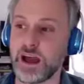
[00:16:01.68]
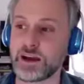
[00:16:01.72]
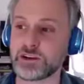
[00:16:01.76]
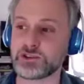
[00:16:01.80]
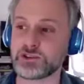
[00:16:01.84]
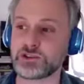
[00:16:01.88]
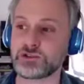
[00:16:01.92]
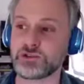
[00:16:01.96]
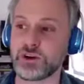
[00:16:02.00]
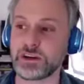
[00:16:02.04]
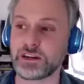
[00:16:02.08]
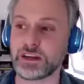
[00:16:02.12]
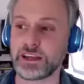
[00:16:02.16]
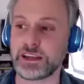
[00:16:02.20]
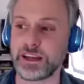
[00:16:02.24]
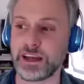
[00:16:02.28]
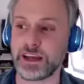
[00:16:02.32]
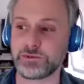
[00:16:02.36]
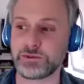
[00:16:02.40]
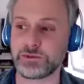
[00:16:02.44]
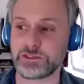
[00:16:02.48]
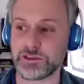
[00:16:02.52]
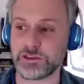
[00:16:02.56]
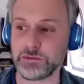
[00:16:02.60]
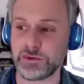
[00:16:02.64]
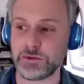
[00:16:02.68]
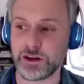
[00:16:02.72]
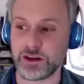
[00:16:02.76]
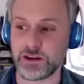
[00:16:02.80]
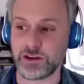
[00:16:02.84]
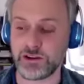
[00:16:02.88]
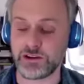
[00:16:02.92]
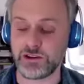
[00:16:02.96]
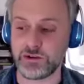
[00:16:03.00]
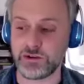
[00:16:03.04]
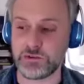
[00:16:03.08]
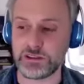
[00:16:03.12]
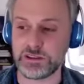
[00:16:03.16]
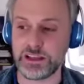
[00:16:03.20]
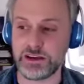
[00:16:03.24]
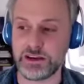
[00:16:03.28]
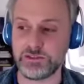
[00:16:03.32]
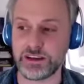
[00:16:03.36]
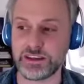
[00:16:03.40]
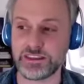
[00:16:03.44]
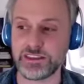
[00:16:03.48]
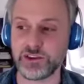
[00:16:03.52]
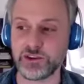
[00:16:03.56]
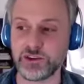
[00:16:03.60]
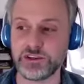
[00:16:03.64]
actually trying to connect with someone on a human level,
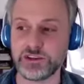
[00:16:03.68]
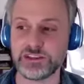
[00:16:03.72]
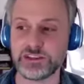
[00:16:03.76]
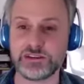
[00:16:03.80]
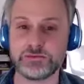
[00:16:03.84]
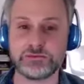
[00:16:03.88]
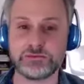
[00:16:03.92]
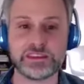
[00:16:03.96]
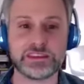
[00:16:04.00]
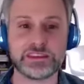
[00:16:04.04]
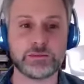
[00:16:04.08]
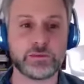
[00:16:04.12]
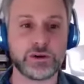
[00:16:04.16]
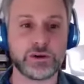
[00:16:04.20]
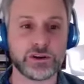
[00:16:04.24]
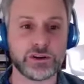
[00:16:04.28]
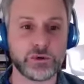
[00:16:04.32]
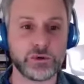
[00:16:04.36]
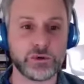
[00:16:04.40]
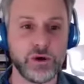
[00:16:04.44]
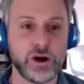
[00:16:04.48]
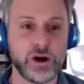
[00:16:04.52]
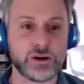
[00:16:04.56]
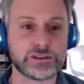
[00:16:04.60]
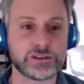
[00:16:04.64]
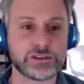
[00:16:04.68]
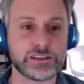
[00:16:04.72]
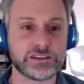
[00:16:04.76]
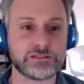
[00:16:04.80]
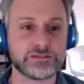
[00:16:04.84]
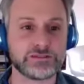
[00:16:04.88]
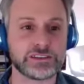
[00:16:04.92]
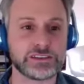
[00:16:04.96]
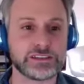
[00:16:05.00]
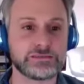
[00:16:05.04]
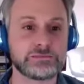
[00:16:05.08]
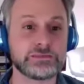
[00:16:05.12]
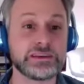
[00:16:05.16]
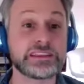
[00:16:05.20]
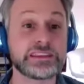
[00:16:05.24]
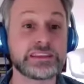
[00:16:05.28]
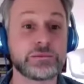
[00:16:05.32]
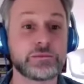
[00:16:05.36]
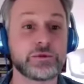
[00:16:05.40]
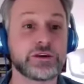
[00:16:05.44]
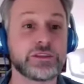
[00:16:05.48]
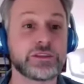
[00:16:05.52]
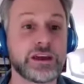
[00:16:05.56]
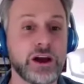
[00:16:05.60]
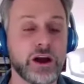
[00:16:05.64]
I think you need to meet them where you are instead of meet them
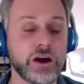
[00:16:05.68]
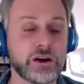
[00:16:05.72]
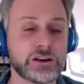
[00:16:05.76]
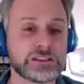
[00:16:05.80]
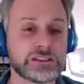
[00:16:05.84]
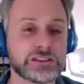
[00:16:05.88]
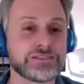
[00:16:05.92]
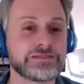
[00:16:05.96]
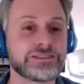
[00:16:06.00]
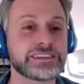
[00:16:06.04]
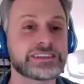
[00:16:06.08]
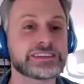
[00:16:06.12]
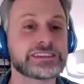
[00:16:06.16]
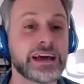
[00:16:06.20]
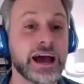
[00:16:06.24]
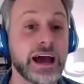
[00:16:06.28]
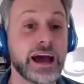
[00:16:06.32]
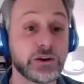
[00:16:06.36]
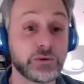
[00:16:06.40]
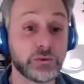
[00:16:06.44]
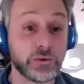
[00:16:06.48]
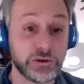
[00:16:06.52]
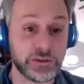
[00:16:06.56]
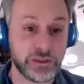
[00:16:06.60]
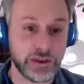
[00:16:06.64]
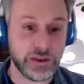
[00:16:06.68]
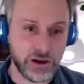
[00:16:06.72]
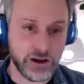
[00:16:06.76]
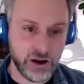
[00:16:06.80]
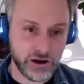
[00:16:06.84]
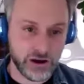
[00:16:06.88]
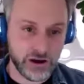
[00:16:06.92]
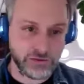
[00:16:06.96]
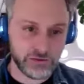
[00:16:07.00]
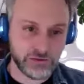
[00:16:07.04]
where they are instead of decide where they are.